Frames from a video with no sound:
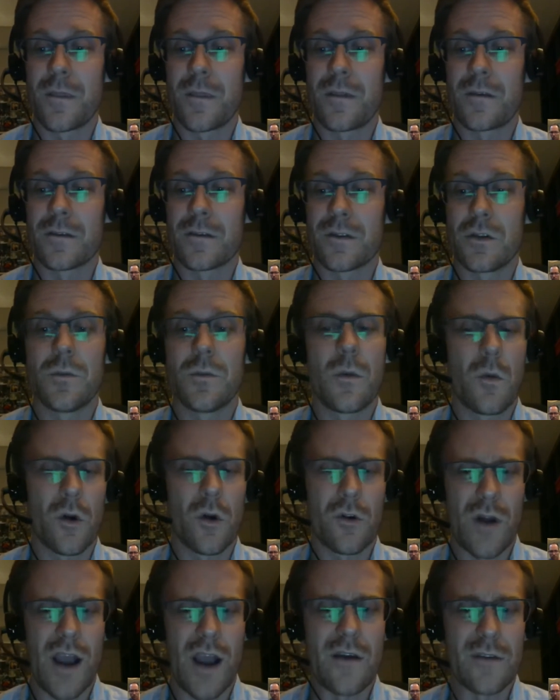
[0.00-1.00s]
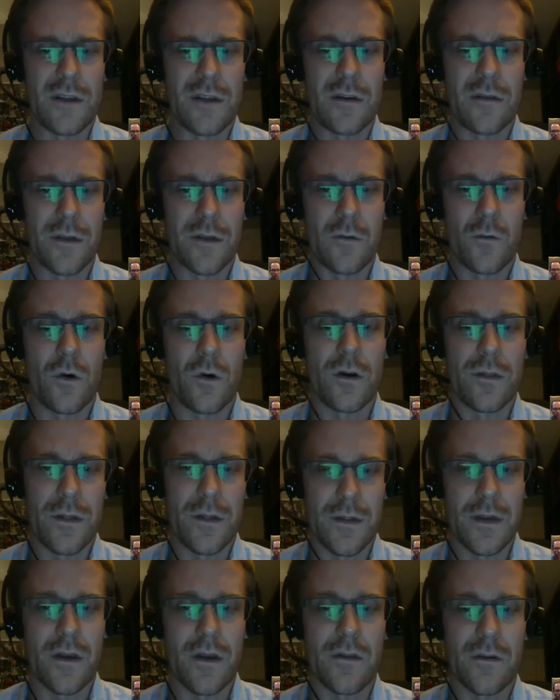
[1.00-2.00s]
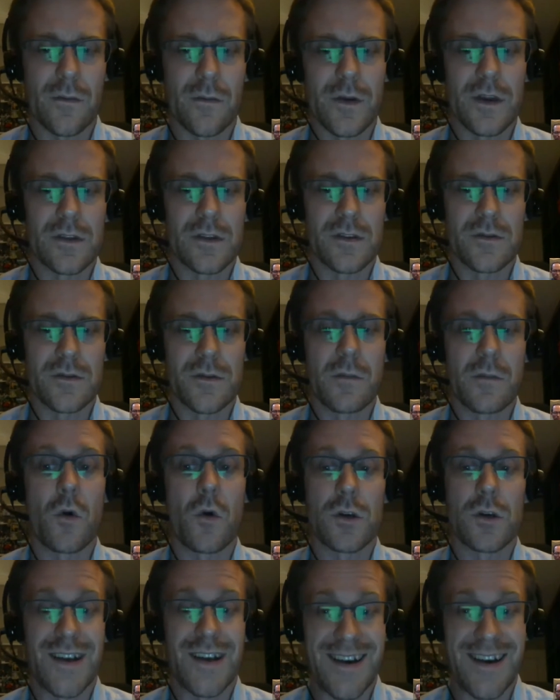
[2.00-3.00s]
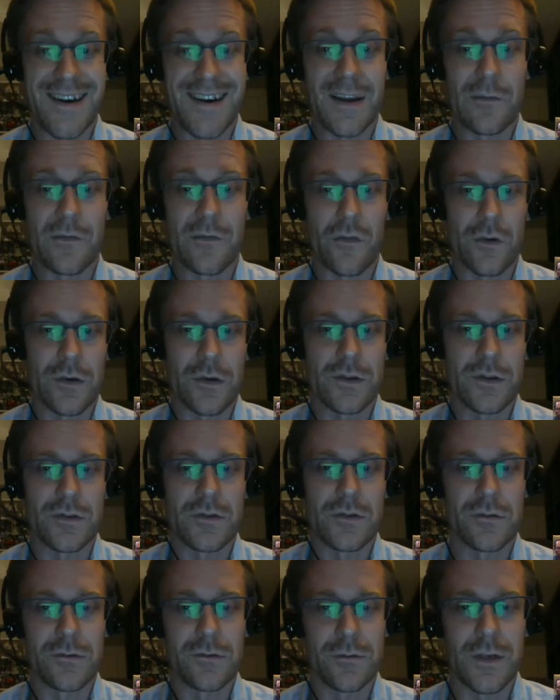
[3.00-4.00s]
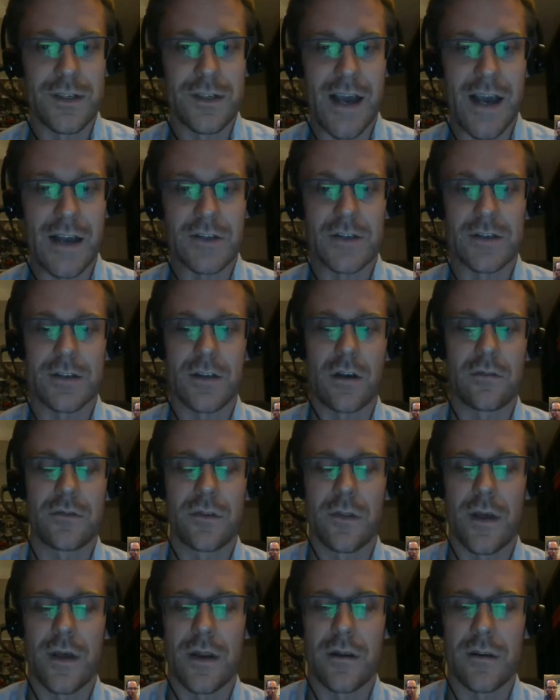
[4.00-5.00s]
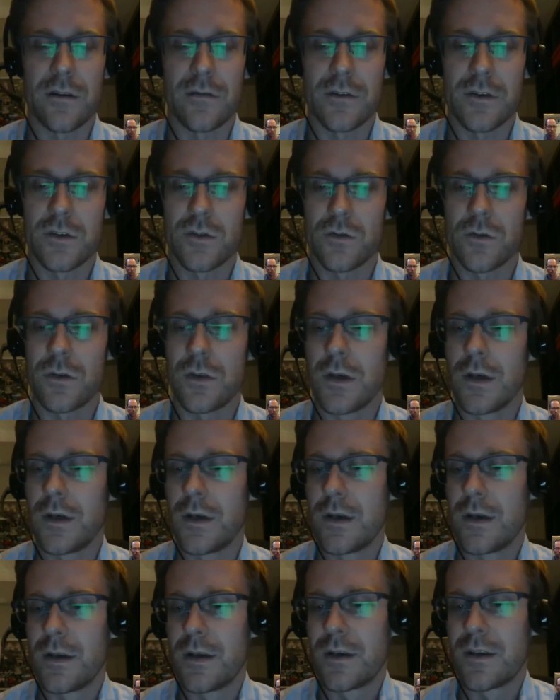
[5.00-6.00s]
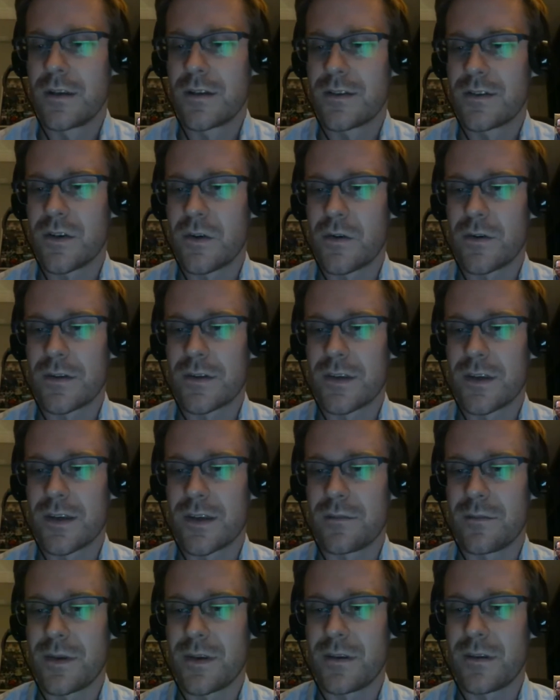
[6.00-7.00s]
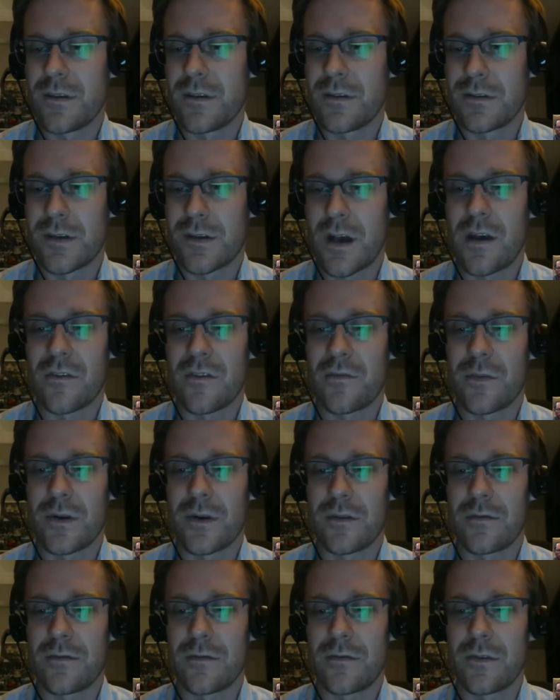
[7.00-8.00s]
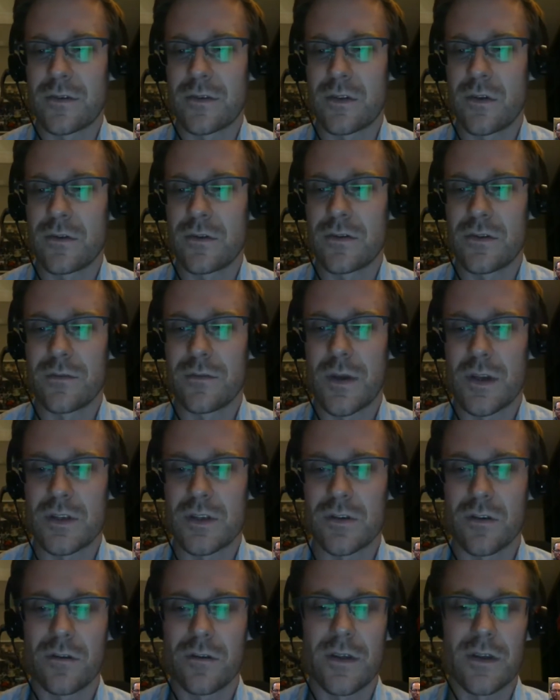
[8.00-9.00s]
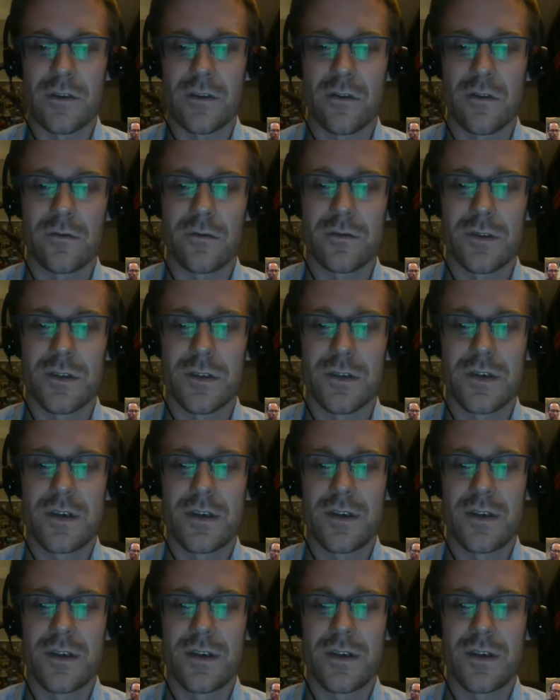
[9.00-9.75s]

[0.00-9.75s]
there's a little bit more gravity on the one than the other because there's been more time for it to attach itself to that individual. So it can be a little tough, but as long as you make sure that you don't